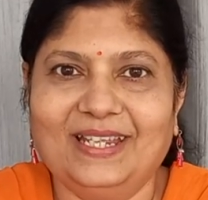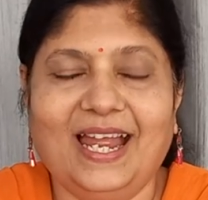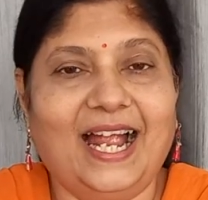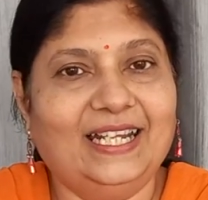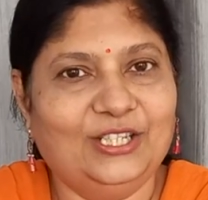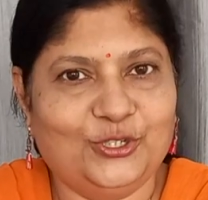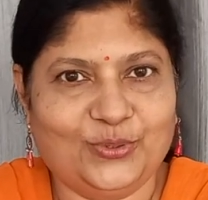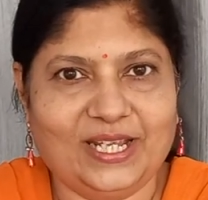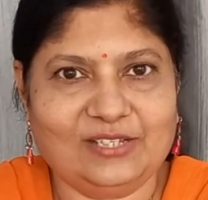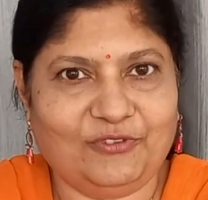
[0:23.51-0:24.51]
and in
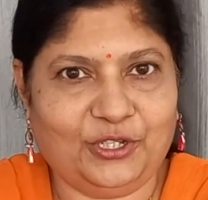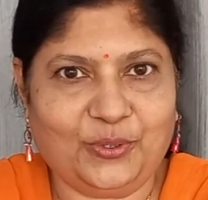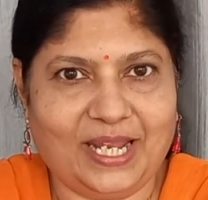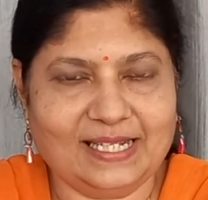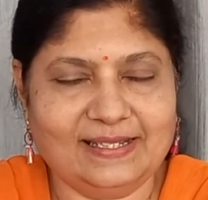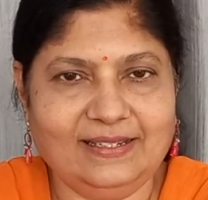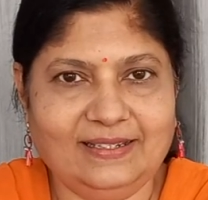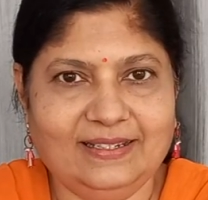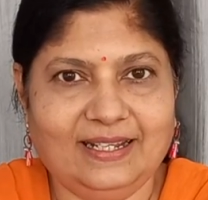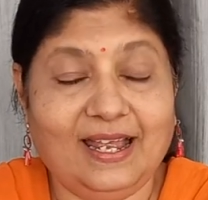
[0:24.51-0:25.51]
today's video
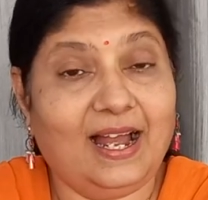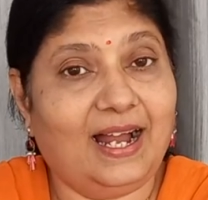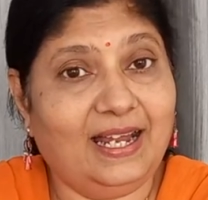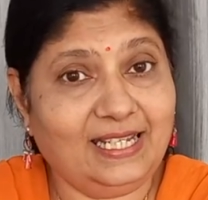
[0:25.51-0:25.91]
lesson, I